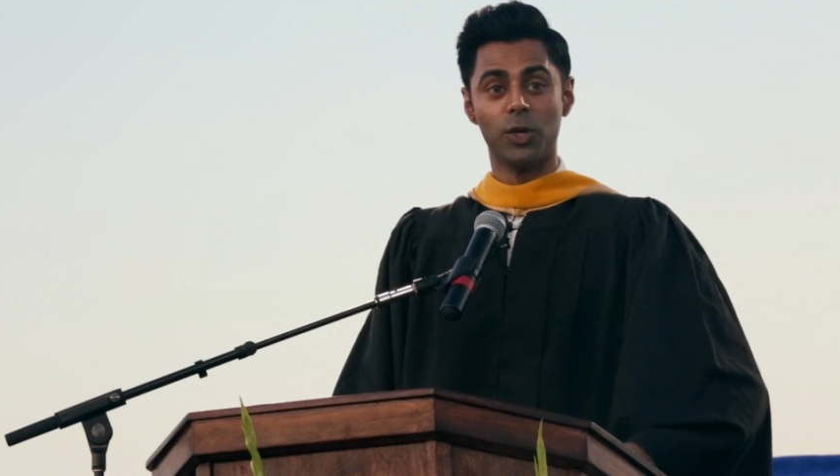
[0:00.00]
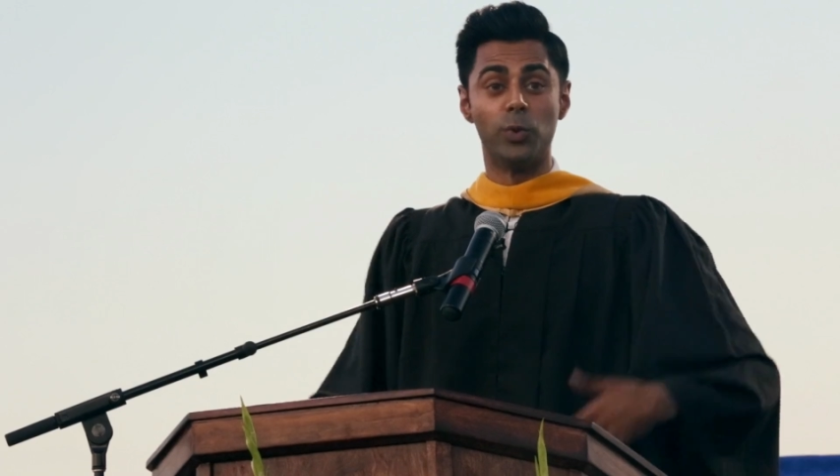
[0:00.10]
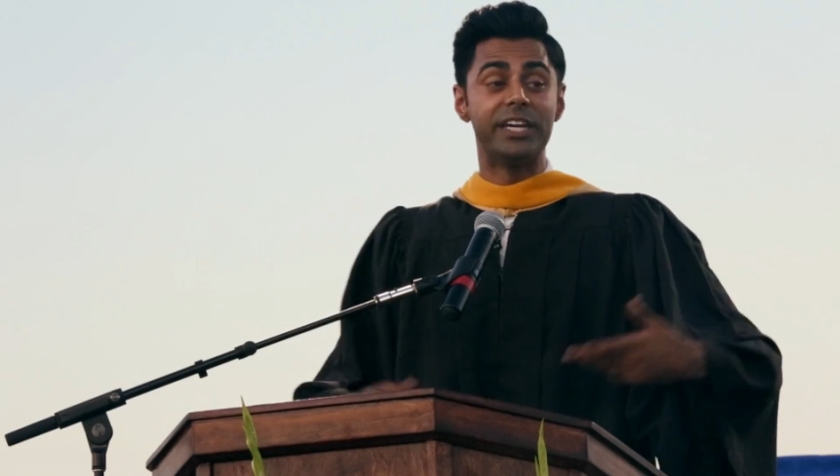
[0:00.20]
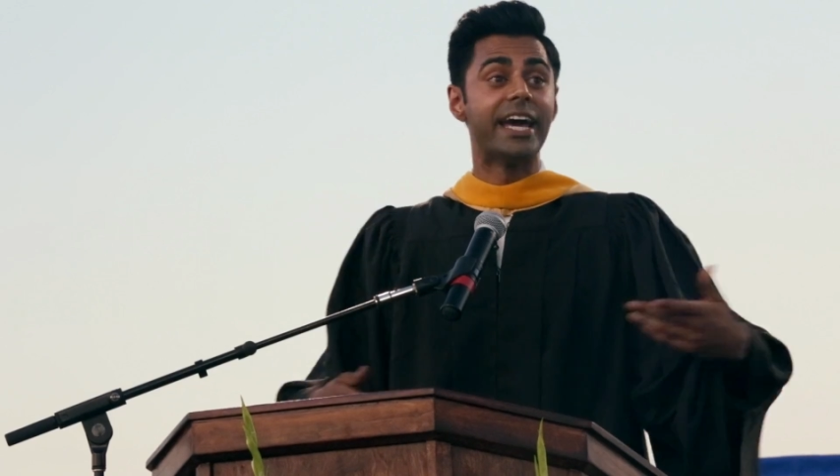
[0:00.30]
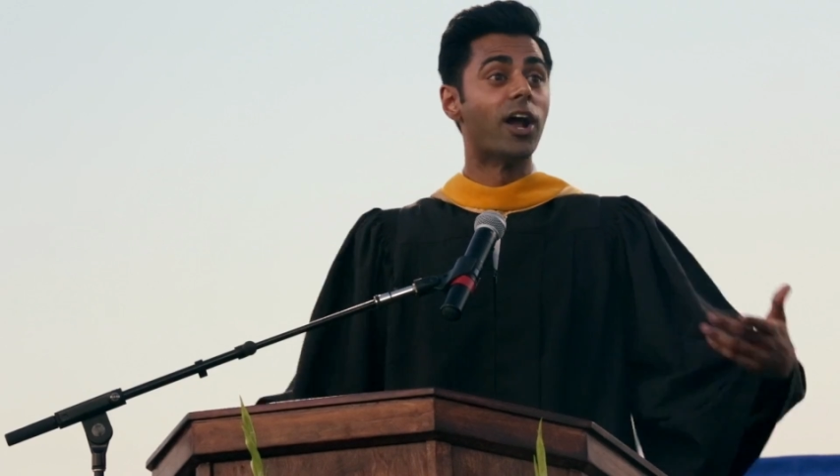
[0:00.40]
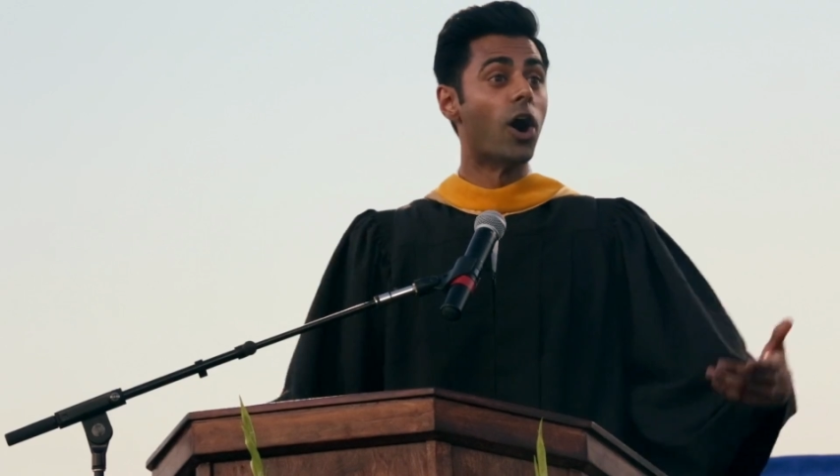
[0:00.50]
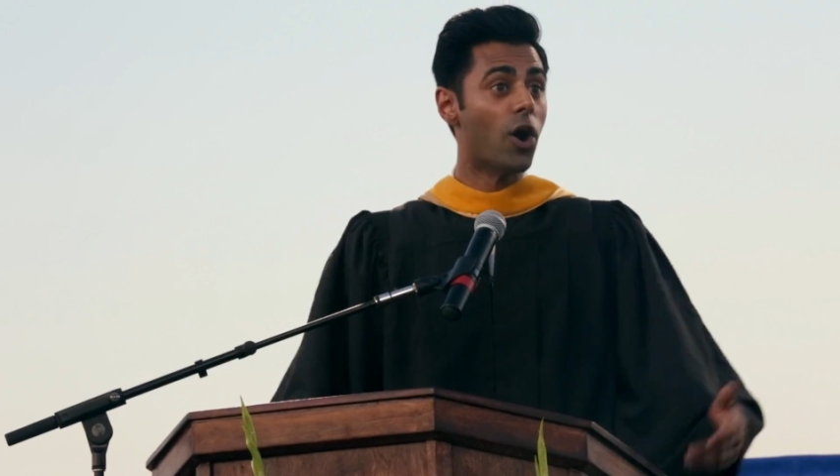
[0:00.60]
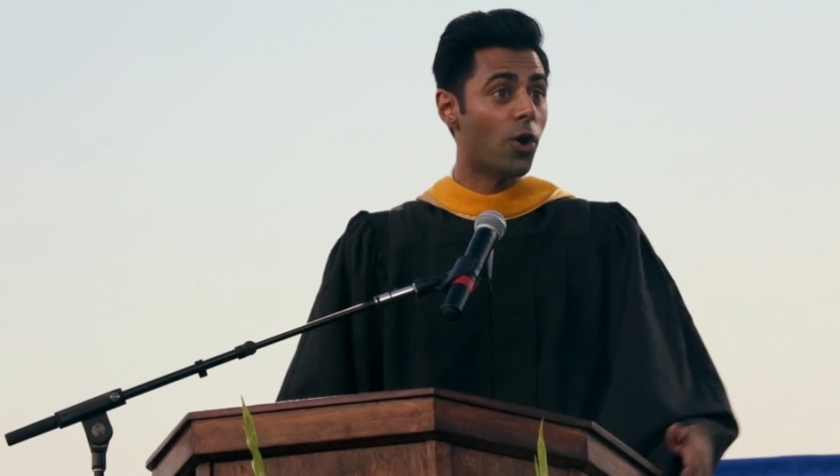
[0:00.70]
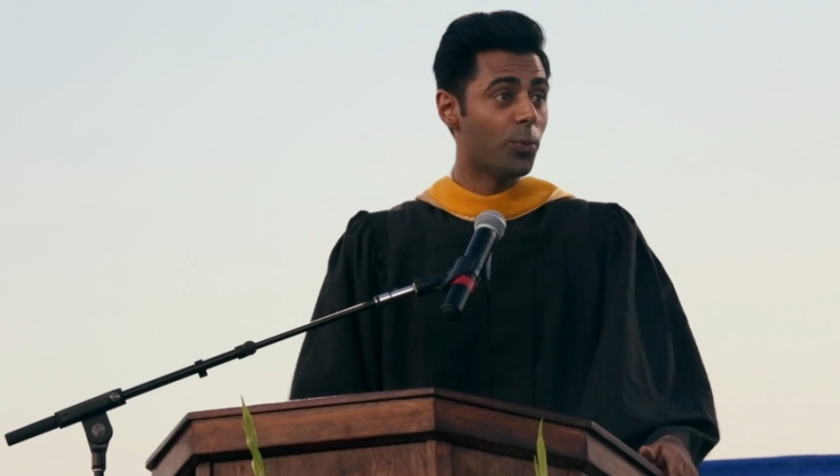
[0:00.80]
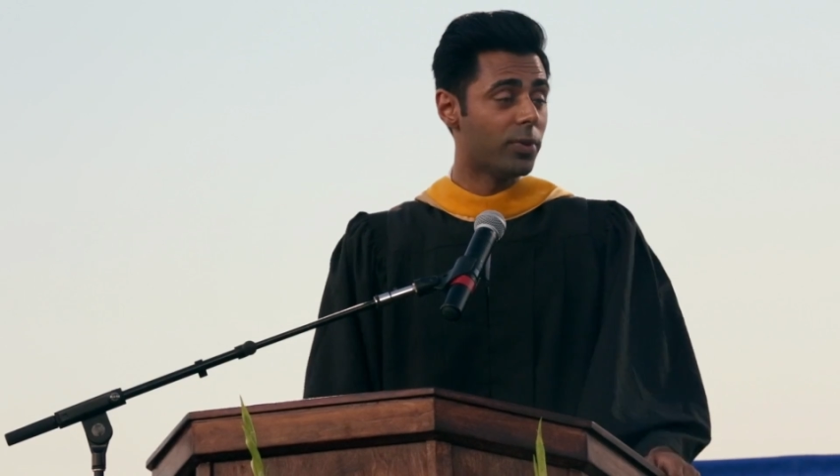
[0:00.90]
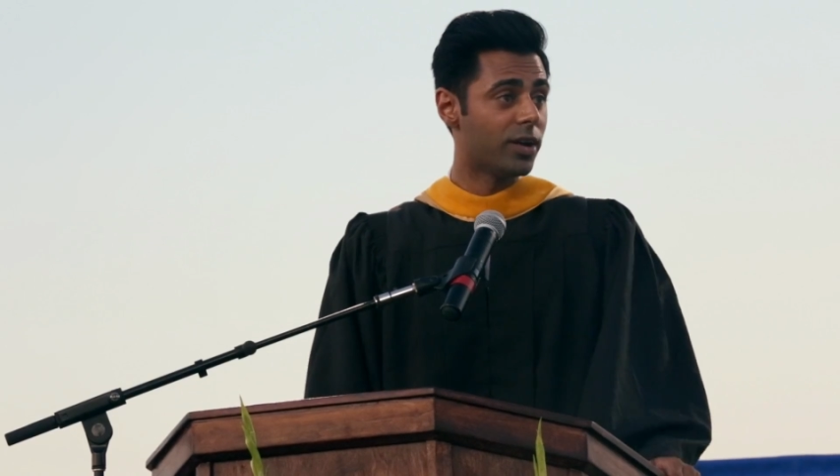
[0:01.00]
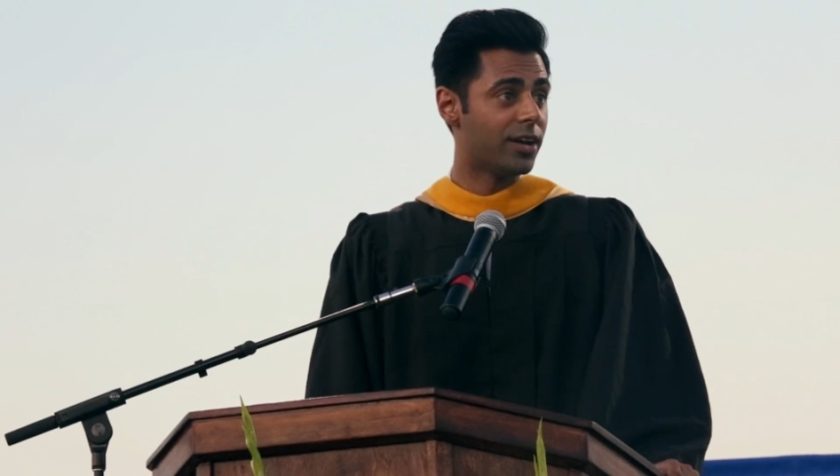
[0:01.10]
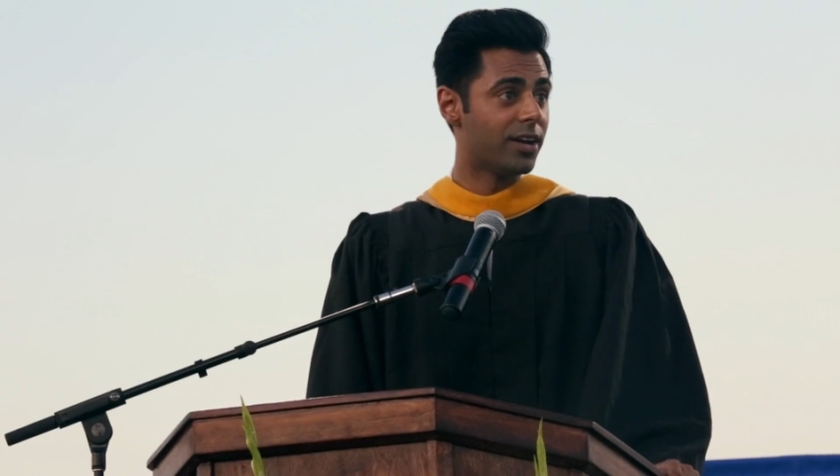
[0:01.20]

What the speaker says: We get home,